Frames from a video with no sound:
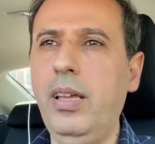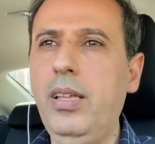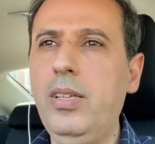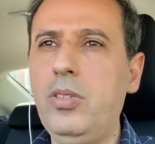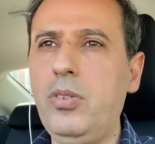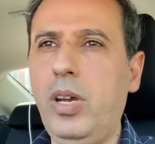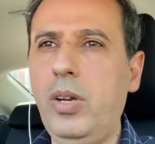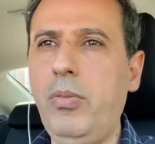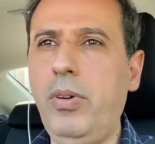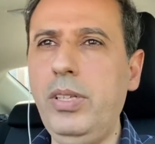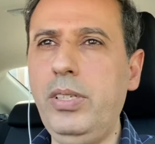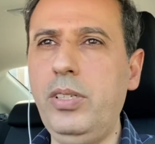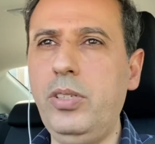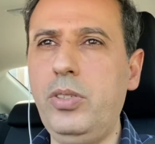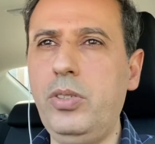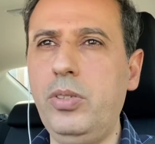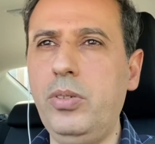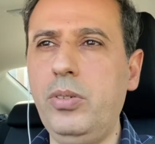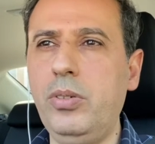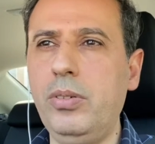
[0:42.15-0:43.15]
So I wanted
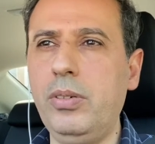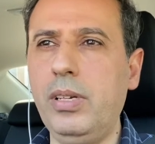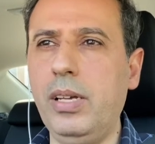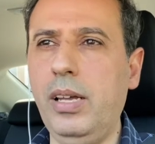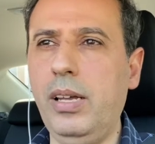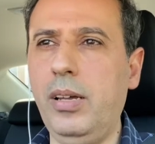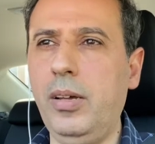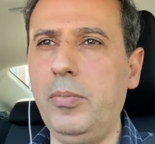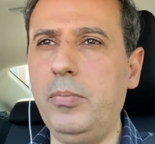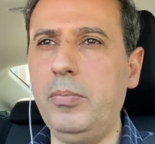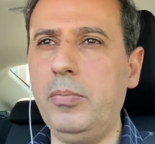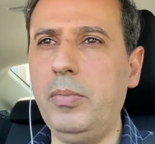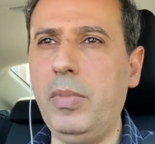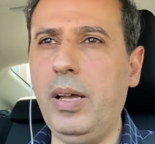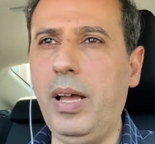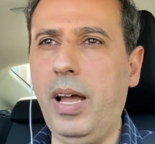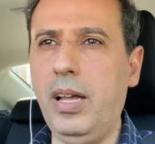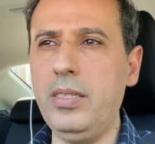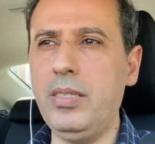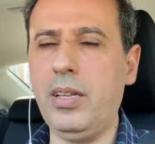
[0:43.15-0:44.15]
to
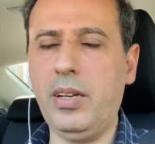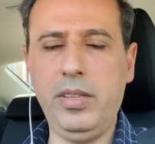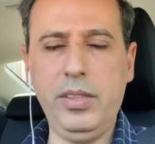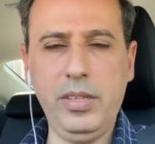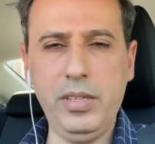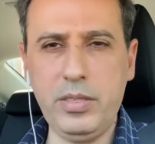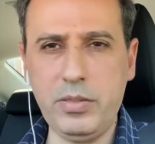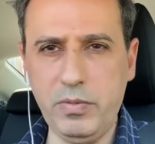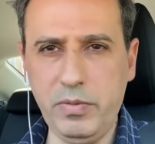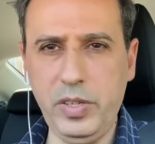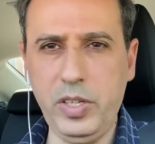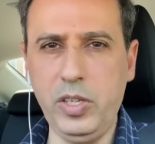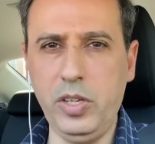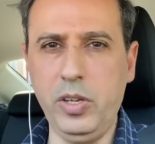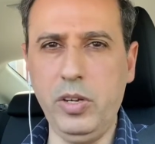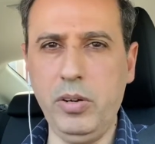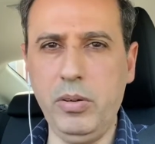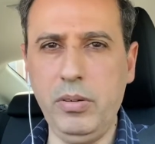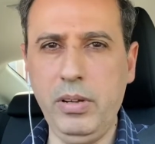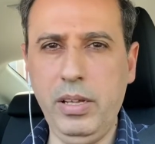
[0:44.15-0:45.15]
answer in this
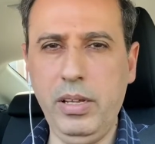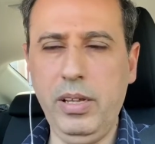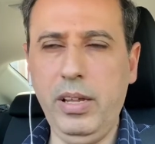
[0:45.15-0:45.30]
video